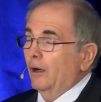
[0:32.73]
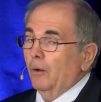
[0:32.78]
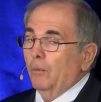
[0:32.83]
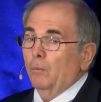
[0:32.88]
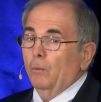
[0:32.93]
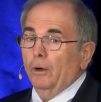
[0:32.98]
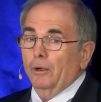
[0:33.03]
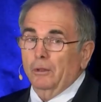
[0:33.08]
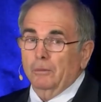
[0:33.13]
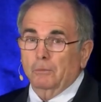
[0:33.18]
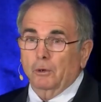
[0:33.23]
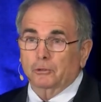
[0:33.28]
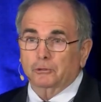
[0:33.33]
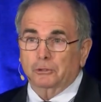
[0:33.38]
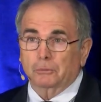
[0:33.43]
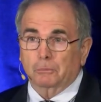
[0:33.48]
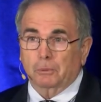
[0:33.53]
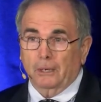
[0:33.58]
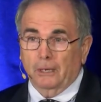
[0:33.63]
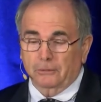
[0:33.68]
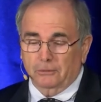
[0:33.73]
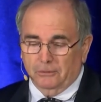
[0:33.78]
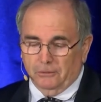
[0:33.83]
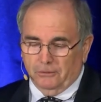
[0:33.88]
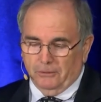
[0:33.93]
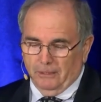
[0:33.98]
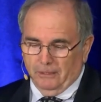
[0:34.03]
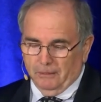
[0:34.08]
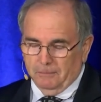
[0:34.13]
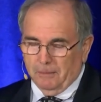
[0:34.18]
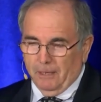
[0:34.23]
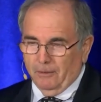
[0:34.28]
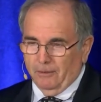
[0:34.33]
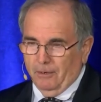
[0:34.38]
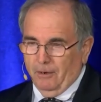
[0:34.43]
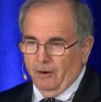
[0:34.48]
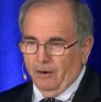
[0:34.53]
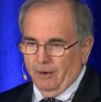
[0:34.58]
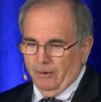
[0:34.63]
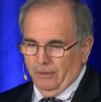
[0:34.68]
One of the most impressive things
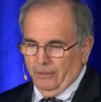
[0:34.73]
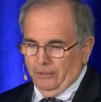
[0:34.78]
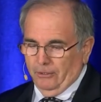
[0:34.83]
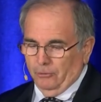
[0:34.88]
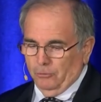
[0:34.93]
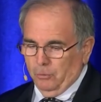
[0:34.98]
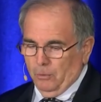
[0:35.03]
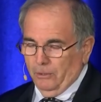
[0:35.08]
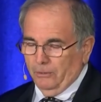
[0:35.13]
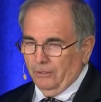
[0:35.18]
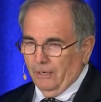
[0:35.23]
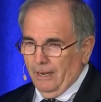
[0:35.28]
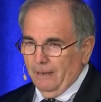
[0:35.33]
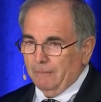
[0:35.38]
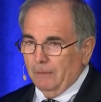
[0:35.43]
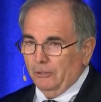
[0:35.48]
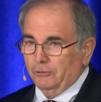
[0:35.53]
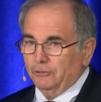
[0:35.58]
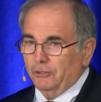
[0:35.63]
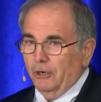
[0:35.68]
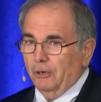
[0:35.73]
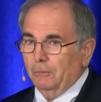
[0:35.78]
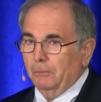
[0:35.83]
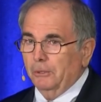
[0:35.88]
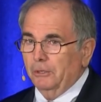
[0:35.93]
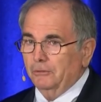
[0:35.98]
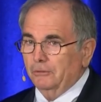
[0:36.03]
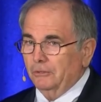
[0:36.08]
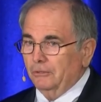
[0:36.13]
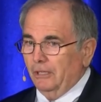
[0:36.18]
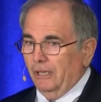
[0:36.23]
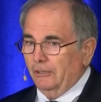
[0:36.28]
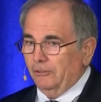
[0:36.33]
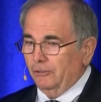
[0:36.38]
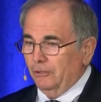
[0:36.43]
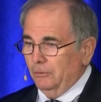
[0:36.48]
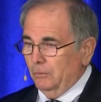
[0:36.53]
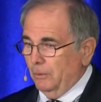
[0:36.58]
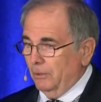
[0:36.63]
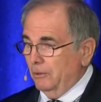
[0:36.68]
about Kaaren is one time I saw a
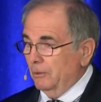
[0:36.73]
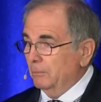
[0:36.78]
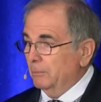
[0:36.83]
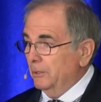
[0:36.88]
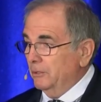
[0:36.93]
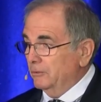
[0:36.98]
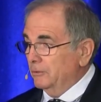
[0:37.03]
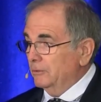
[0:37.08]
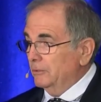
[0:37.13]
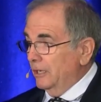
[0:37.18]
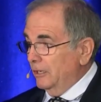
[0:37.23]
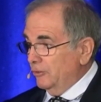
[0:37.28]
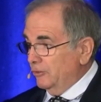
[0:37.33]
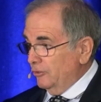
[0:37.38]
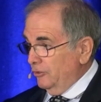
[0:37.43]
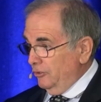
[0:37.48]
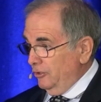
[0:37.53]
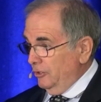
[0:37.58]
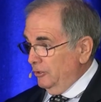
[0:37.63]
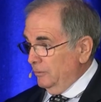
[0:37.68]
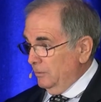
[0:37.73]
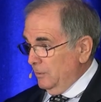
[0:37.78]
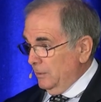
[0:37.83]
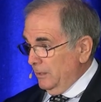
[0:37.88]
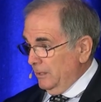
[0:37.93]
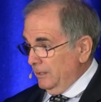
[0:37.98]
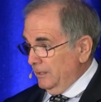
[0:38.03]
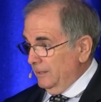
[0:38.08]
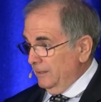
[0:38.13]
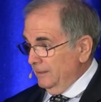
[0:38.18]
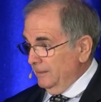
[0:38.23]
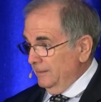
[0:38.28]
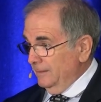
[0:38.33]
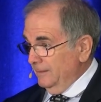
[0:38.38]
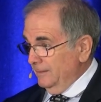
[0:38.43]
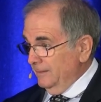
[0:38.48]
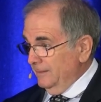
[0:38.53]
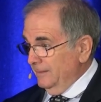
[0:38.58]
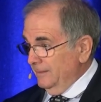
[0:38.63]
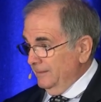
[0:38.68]
presentation where her presentation didn't work,
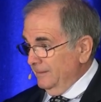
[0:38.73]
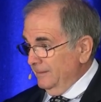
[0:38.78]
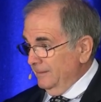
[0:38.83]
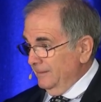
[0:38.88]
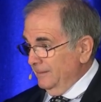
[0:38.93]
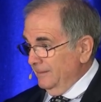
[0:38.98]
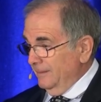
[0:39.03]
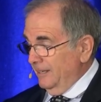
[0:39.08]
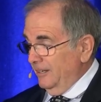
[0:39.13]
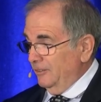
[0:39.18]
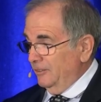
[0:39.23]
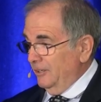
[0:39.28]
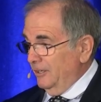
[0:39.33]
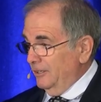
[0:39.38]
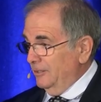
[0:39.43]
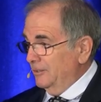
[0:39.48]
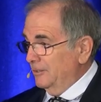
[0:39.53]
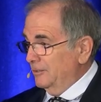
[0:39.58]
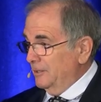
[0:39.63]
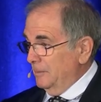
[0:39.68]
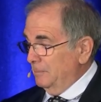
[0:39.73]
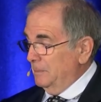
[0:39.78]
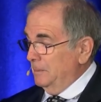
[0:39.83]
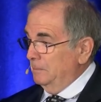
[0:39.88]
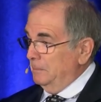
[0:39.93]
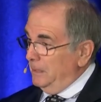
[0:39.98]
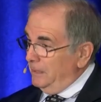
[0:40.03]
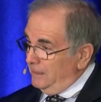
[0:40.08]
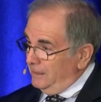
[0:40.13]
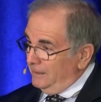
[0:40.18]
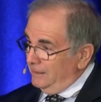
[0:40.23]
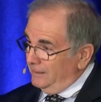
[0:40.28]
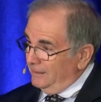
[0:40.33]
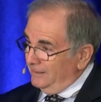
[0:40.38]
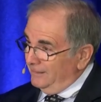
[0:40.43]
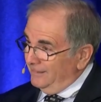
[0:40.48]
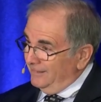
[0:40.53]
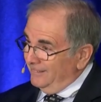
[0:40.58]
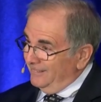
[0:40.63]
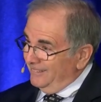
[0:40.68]
and she didn't skip a beat,
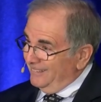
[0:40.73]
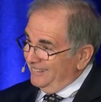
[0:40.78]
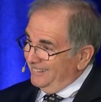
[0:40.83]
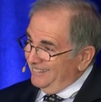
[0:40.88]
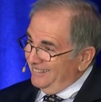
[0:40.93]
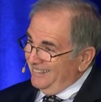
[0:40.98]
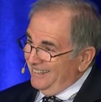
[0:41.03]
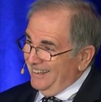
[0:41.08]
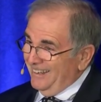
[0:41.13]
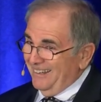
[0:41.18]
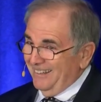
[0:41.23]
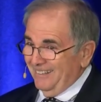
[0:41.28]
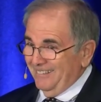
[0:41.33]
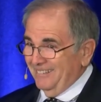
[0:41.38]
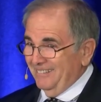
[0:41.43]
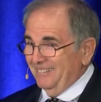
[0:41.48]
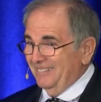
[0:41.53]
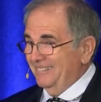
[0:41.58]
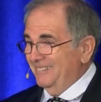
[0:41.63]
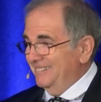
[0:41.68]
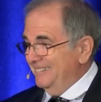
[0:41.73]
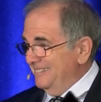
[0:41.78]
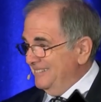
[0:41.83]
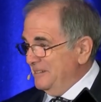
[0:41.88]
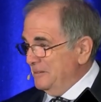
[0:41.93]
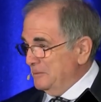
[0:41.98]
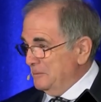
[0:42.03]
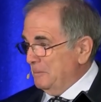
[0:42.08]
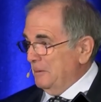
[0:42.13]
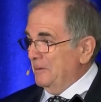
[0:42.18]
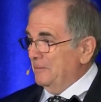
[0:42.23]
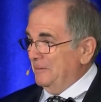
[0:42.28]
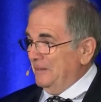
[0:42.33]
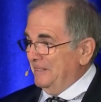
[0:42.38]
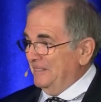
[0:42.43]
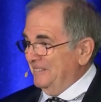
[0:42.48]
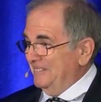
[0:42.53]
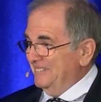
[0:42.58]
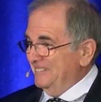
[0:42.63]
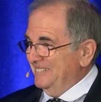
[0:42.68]
and it was
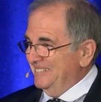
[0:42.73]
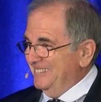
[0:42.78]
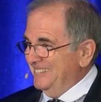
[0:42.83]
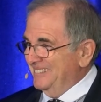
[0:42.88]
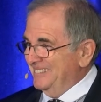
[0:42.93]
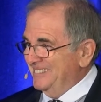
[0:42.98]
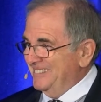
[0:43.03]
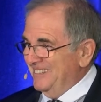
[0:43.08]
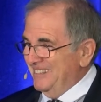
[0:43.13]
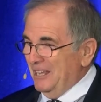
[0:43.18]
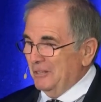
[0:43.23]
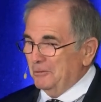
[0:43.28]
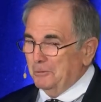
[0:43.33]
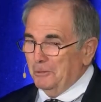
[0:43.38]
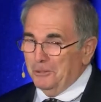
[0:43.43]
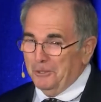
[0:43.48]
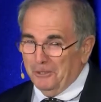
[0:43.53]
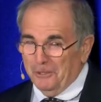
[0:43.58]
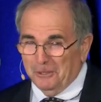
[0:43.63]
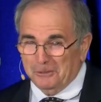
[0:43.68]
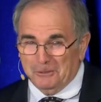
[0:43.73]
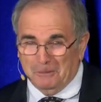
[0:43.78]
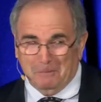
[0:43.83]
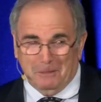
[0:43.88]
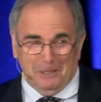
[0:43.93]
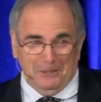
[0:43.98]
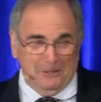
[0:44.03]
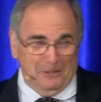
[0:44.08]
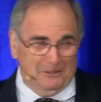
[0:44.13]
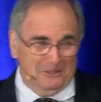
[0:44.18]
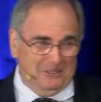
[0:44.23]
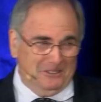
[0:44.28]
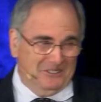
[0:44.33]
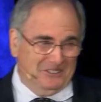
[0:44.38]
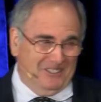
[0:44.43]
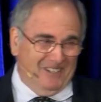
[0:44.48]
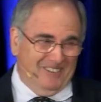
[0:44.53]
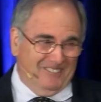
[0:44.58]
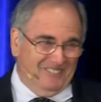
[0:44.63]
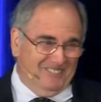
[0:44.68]
perfect. So that's when you know somebody knows their
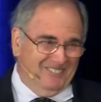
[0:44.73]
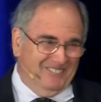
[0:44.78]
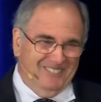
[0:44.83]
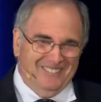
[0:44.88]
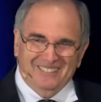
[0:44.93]
stuff.